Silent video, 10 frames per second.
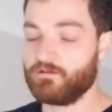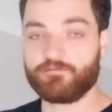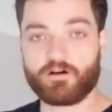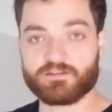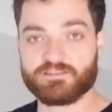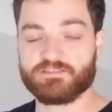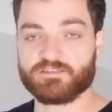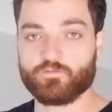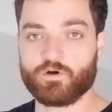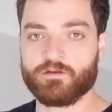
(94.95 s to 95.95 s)

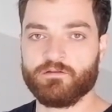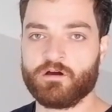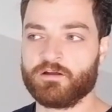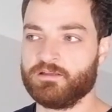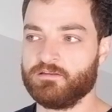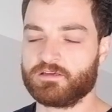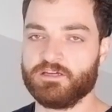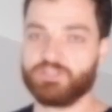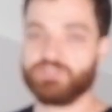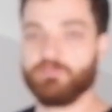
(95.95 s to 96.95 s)
faucets and whatnot in the
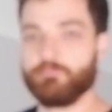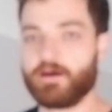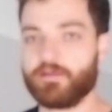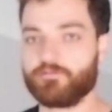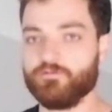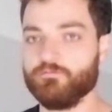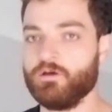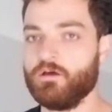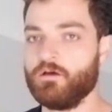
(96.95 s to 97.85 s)
kitchen and bathroom.